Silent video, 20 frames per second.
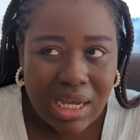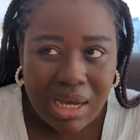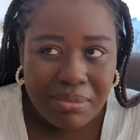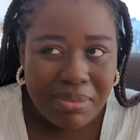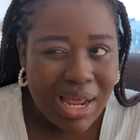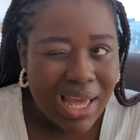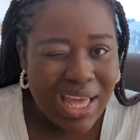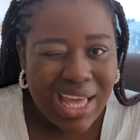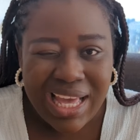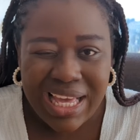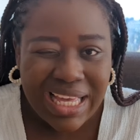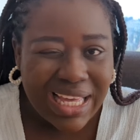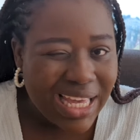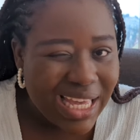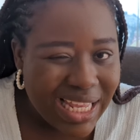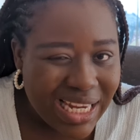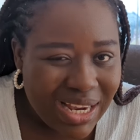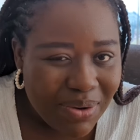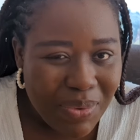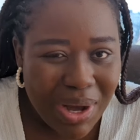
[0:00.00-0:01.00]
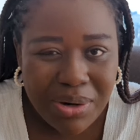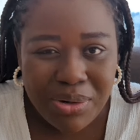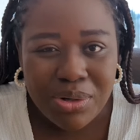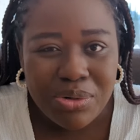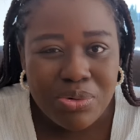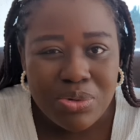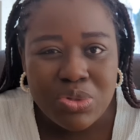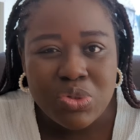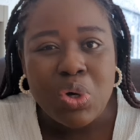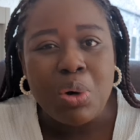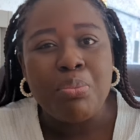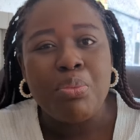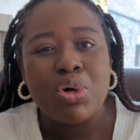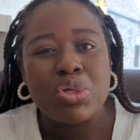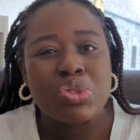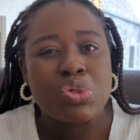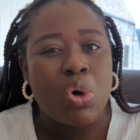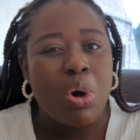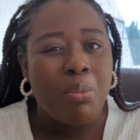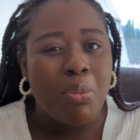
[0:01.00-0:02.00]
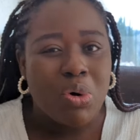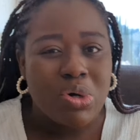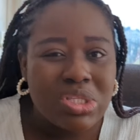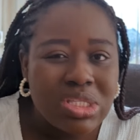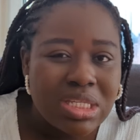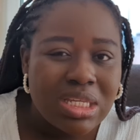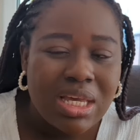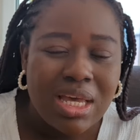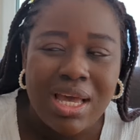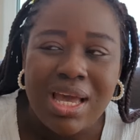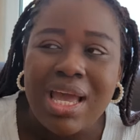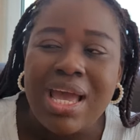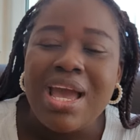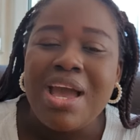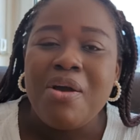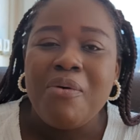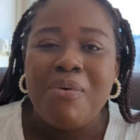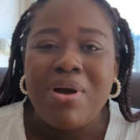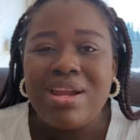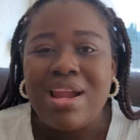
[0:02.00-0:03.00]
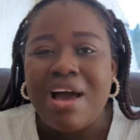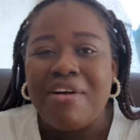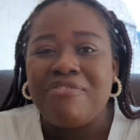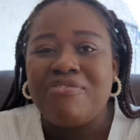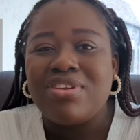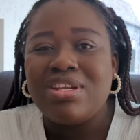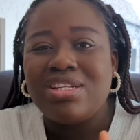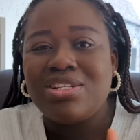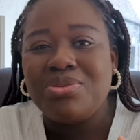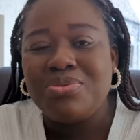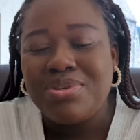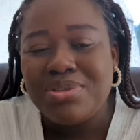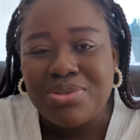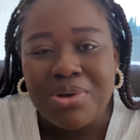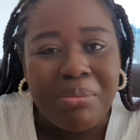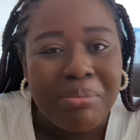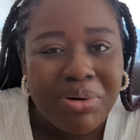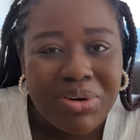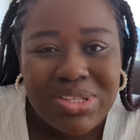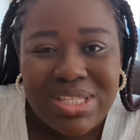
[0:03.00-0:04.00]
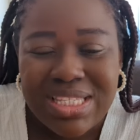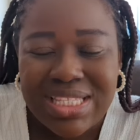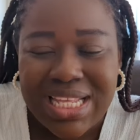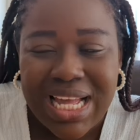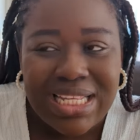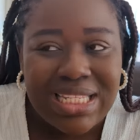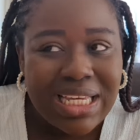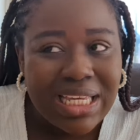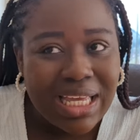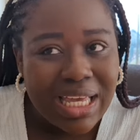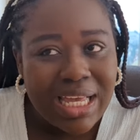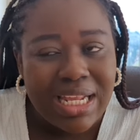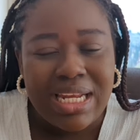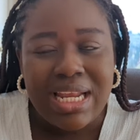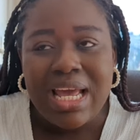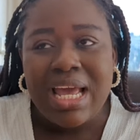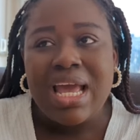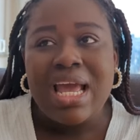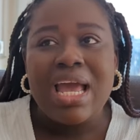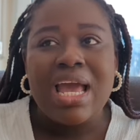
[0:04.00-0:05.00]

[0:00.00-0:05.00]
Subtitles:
I'm like, again? Why don't do some months, come out? Hey, when I finish doing some months, start again.